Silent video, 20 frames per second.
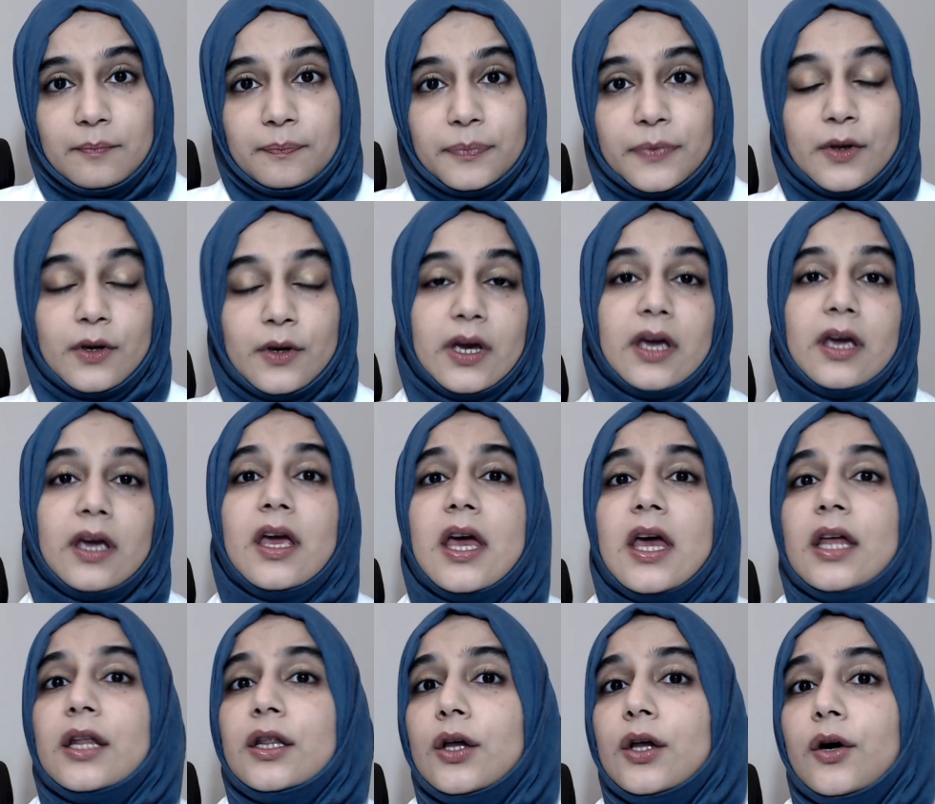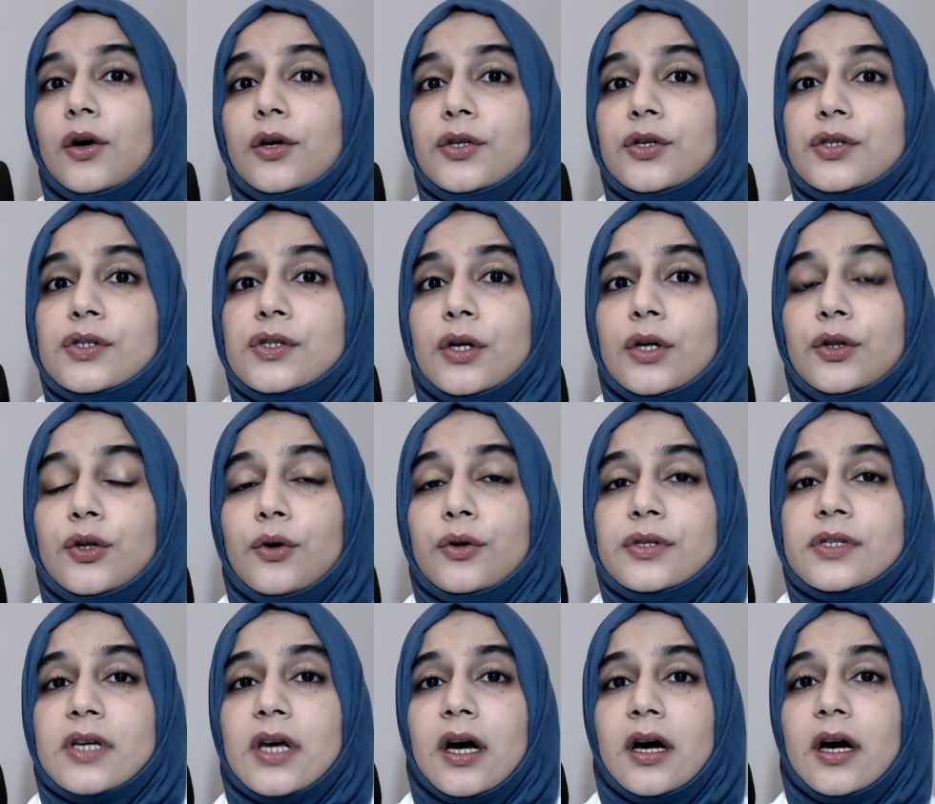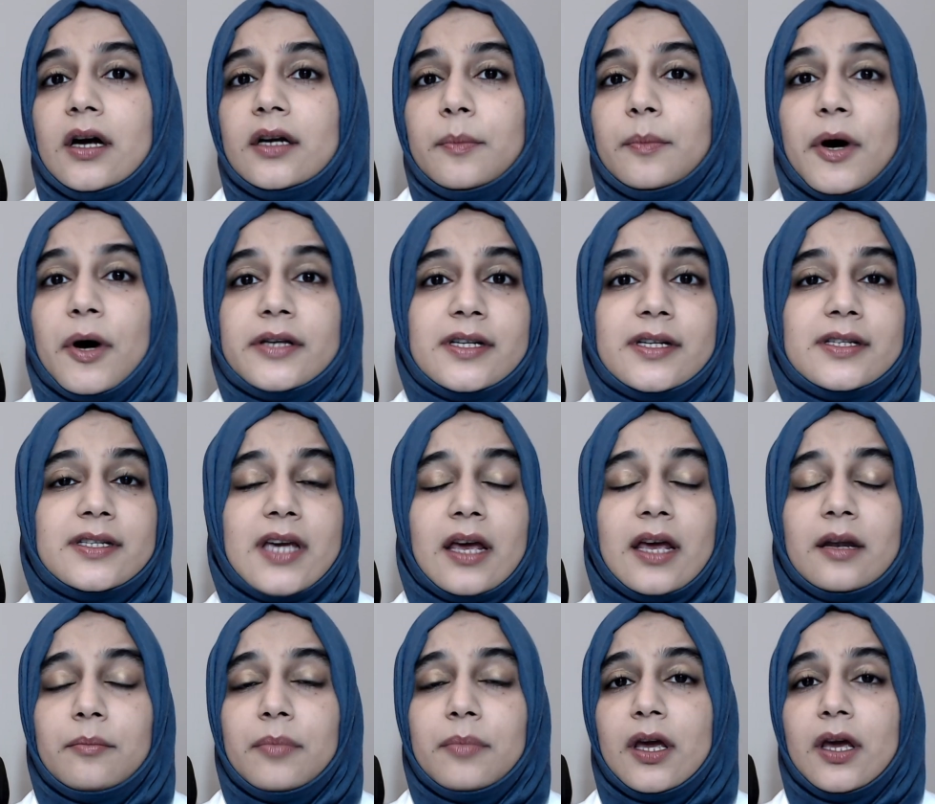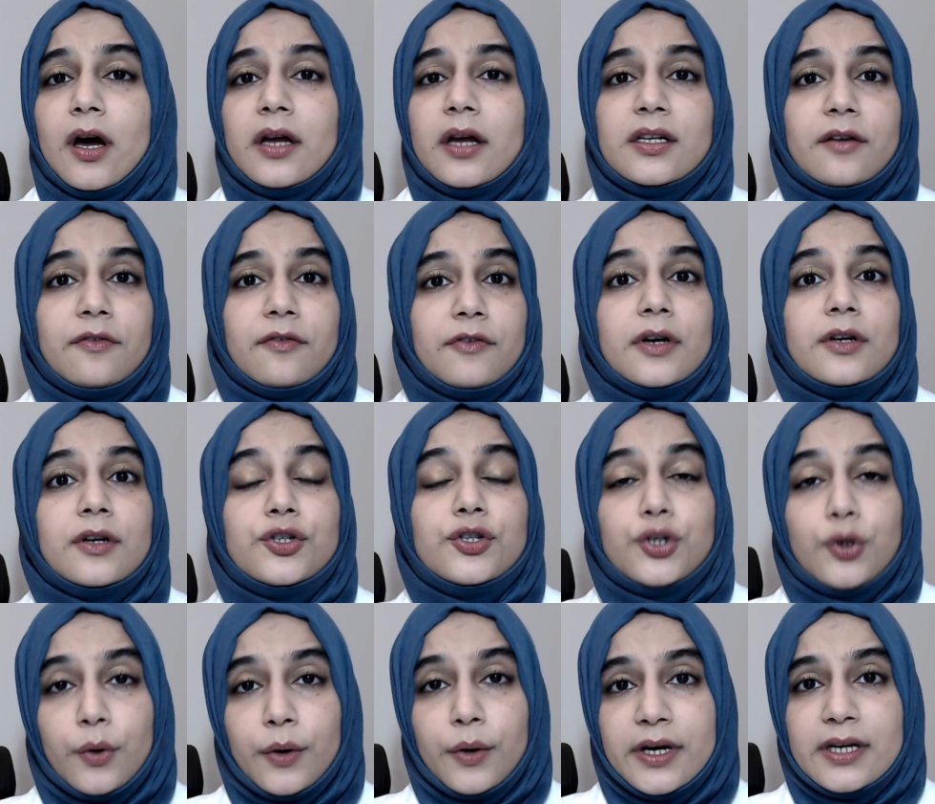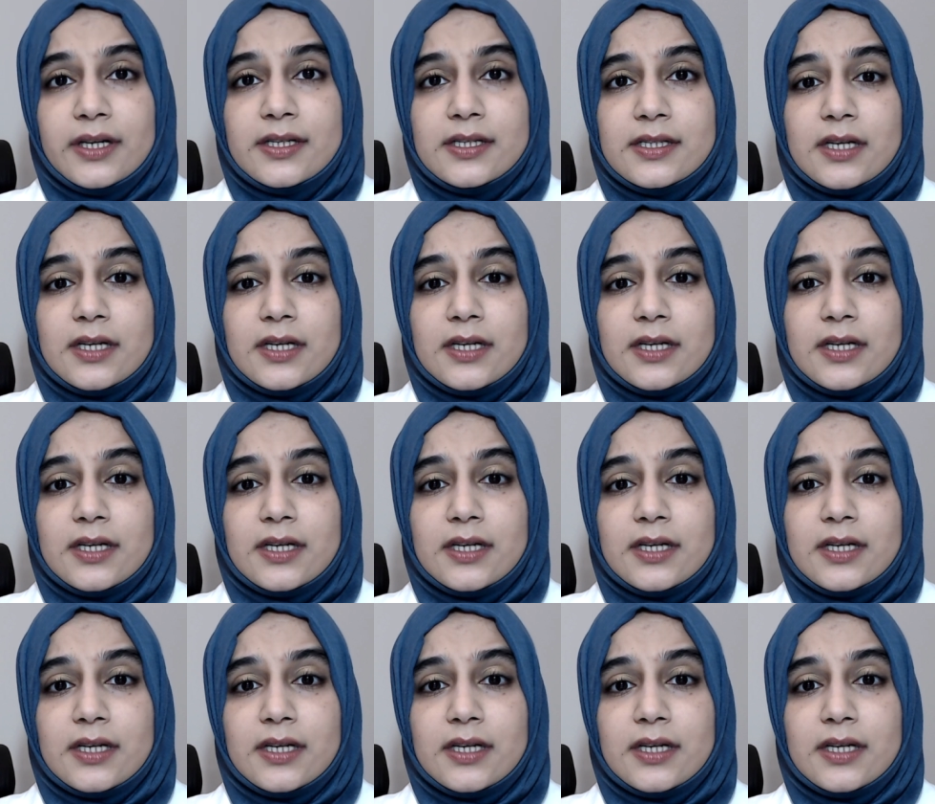Okay, those deposits can be on different joints